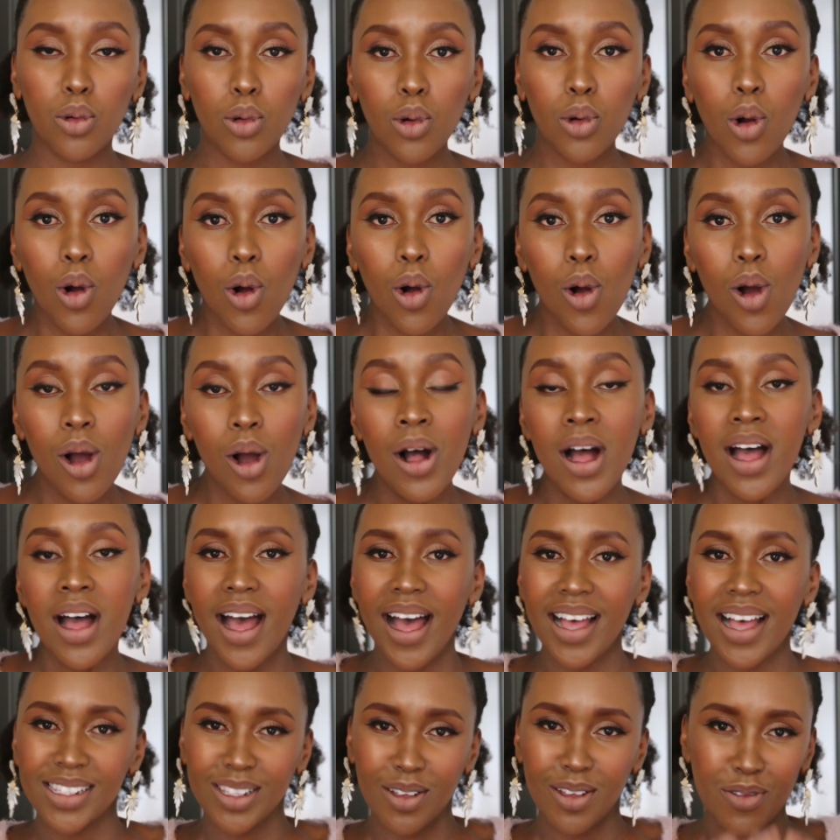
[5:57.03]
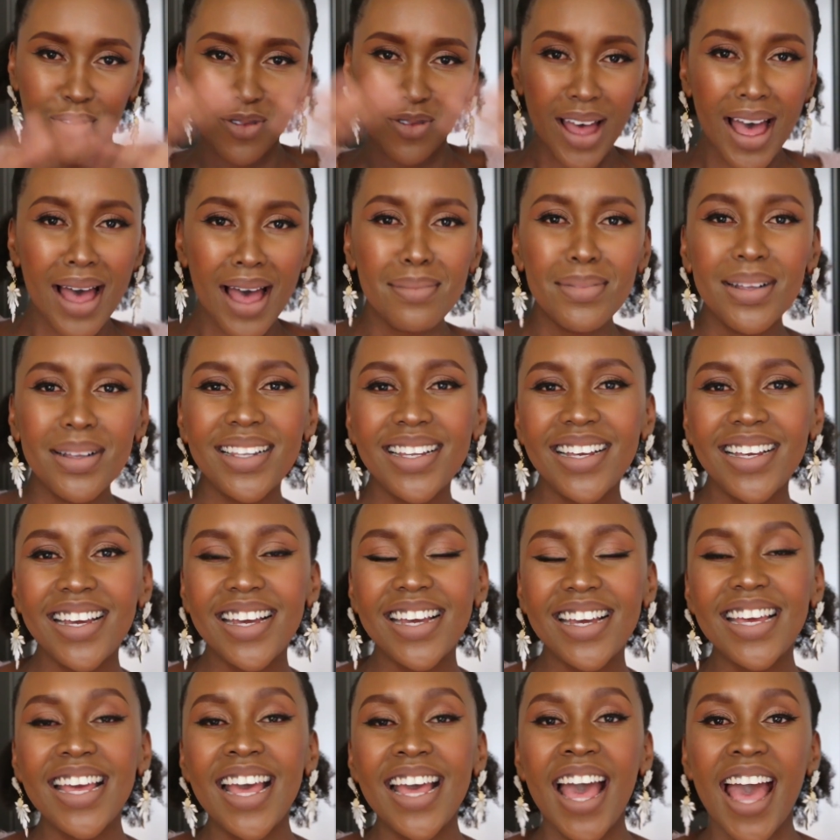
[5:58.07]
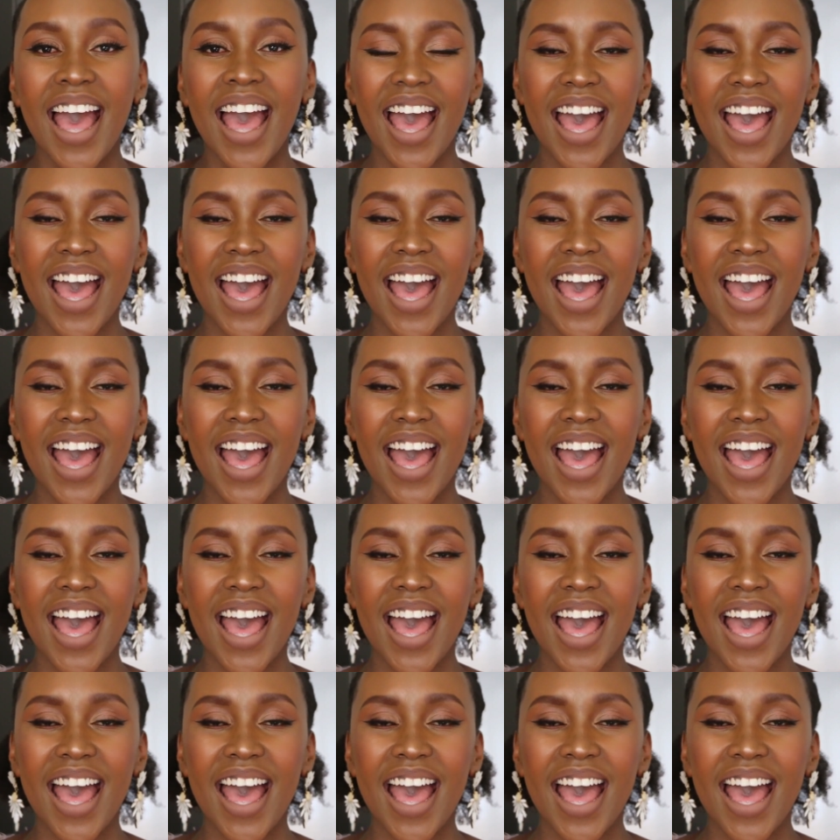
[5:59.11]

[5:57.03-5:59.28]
grow as a family,